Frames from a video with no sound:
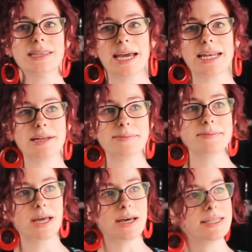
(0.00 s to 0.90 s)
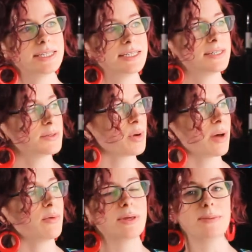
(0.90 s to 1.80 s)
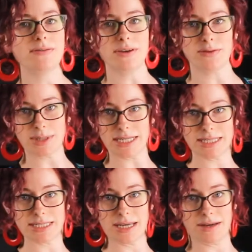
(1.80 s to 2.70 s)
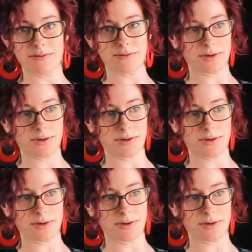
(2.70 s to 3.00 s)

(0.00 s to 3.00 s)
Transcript: lighting. This is probably my favorite piece of